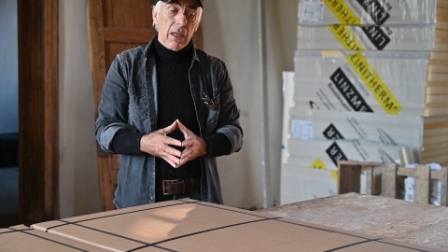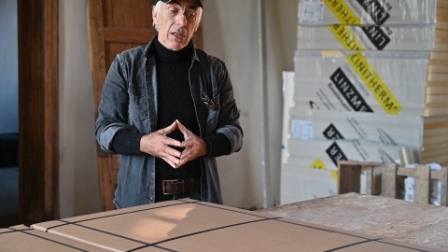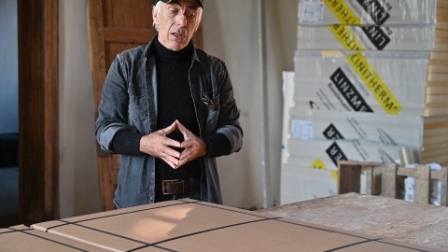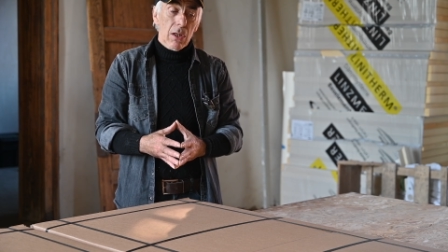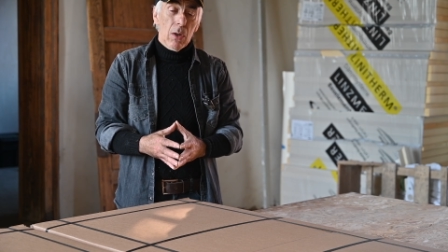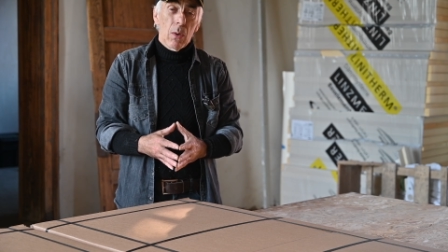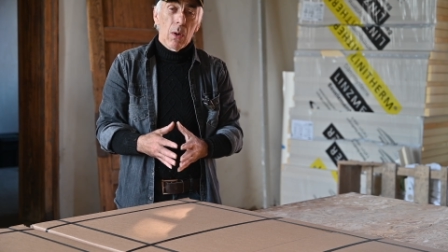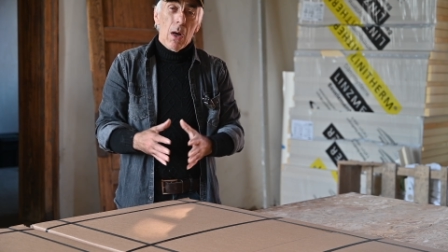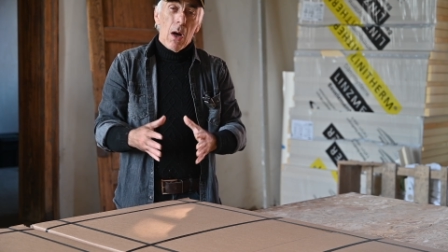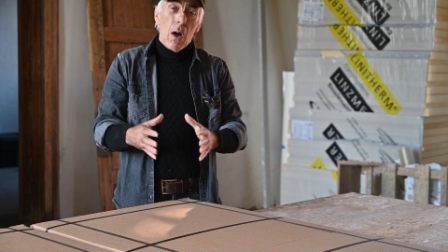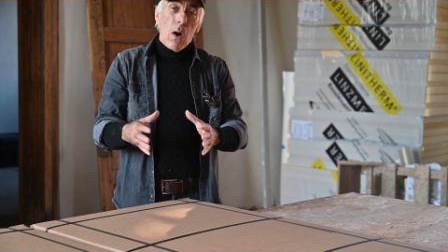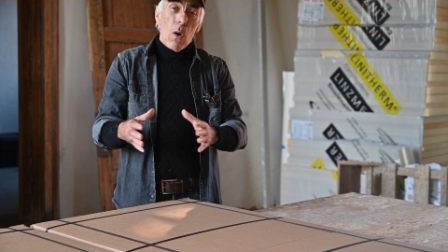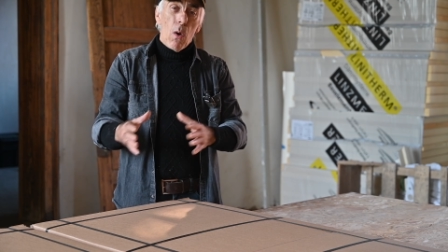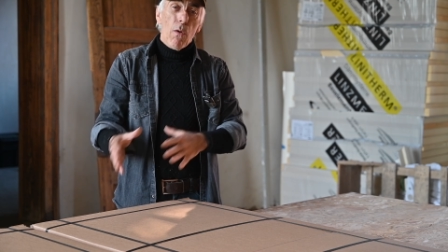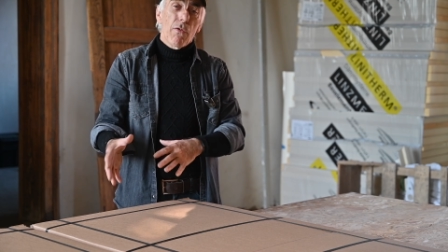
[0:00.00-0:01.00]
So
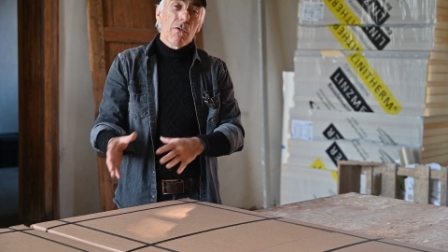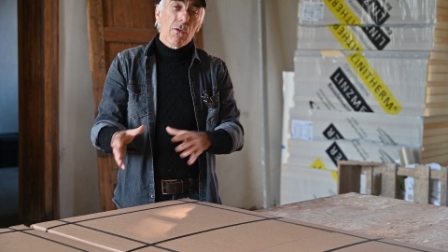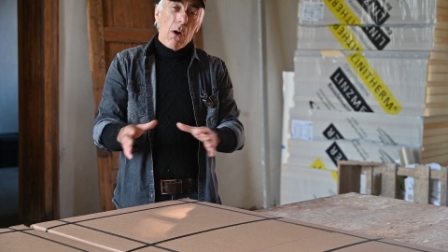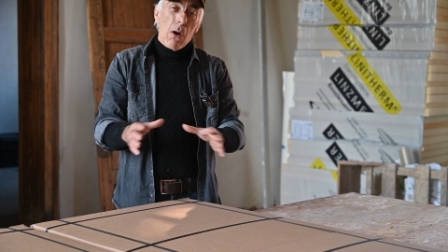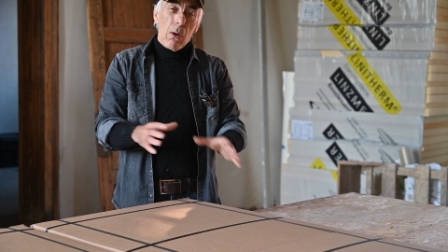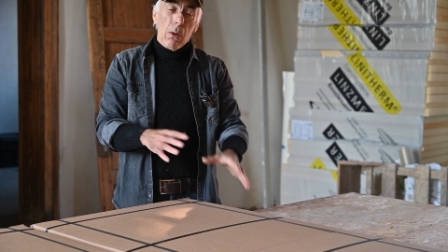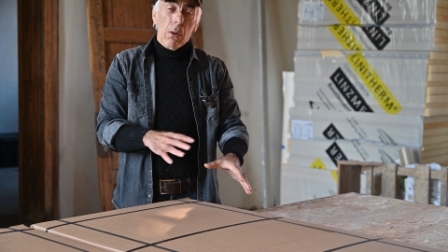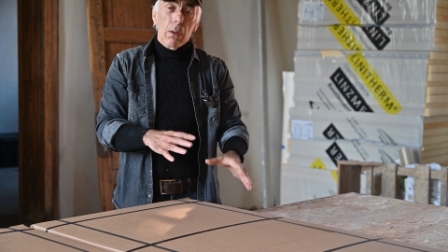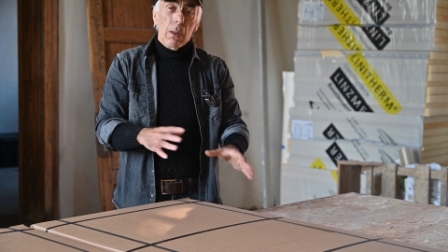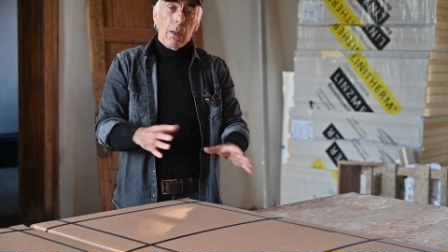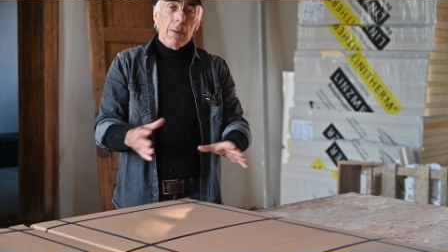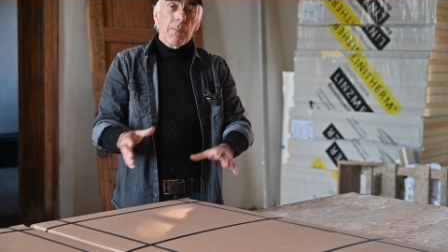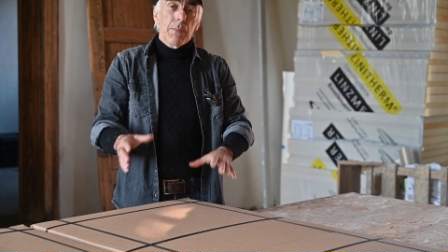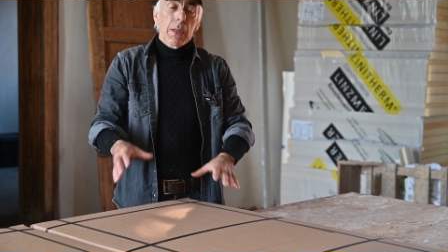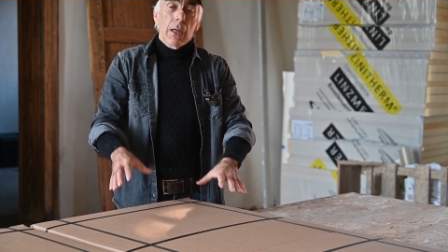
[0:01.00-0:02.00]
overall,
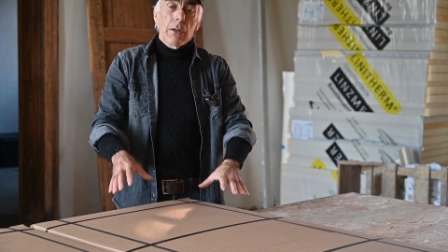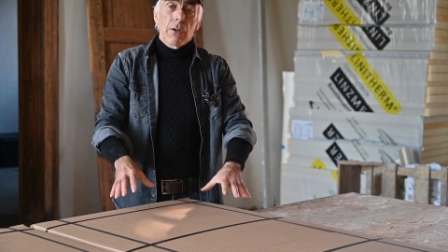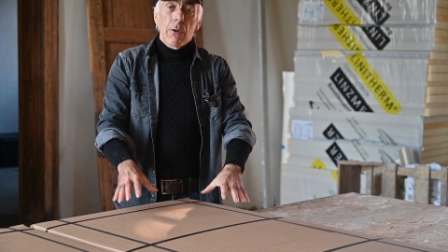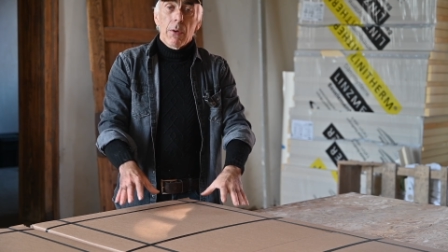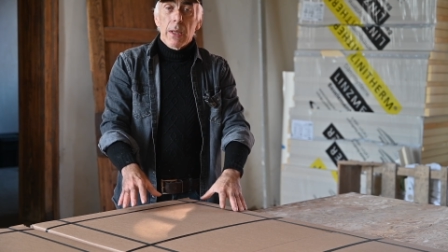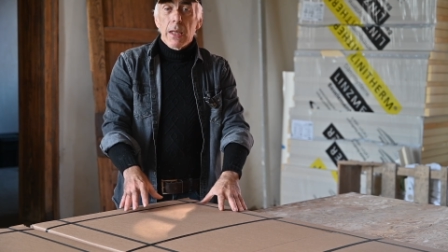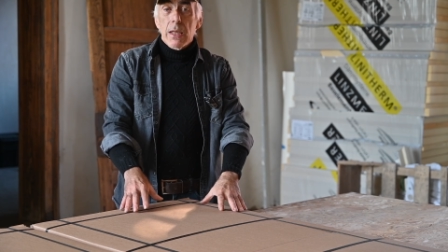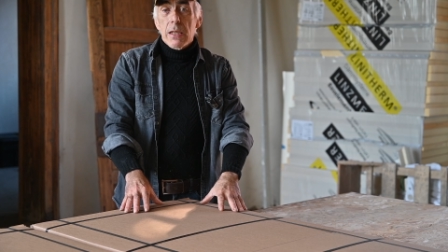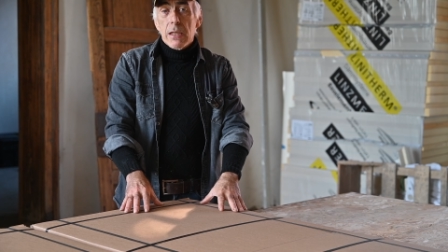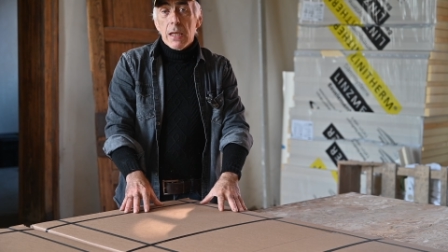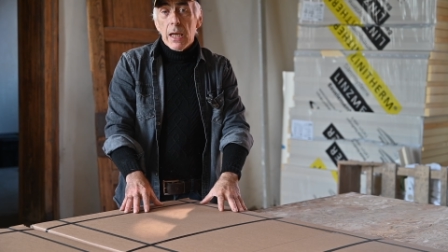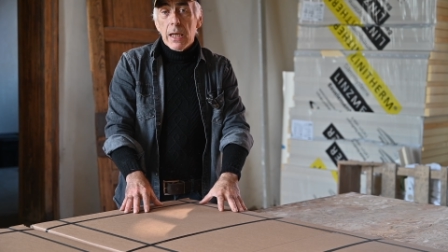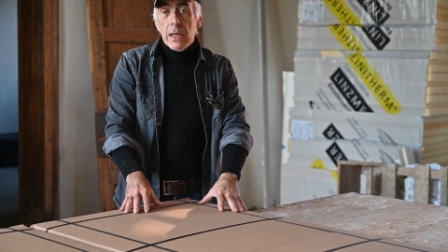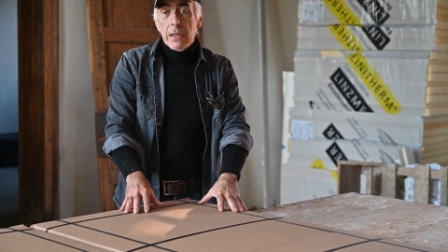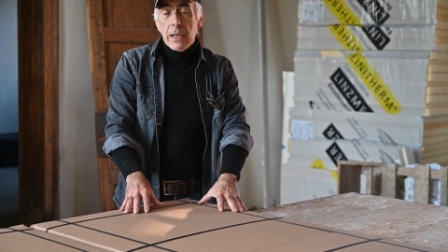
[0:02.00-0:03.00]
there is
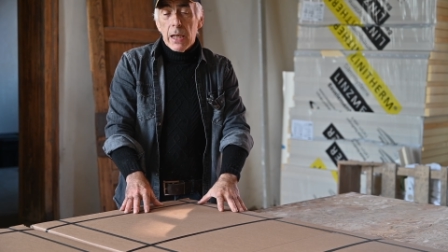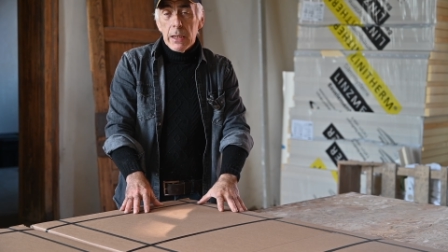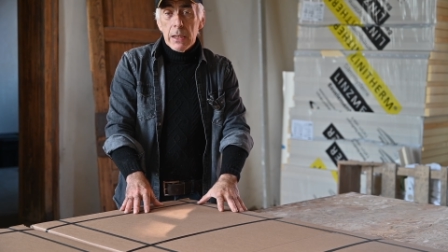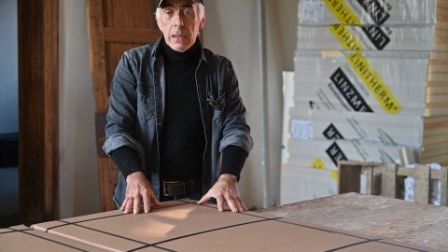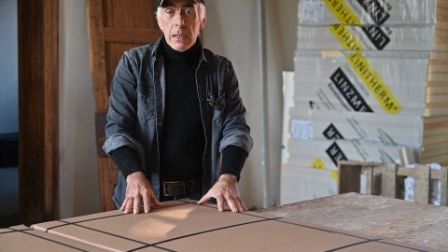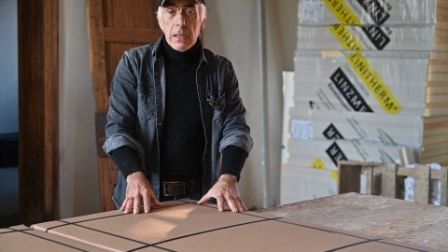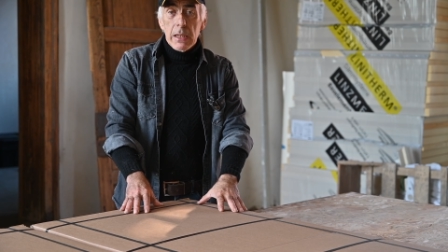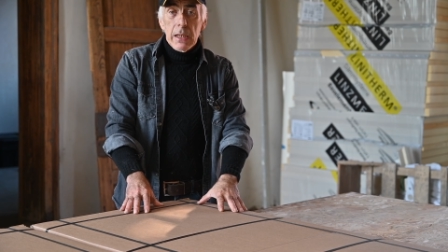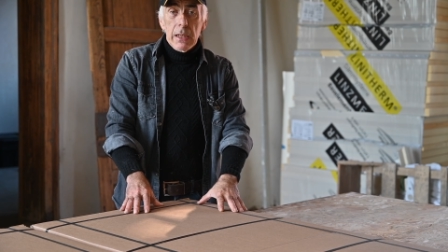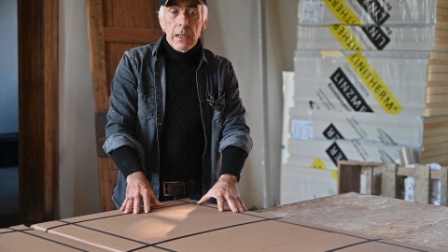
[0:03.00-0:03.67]
a tendency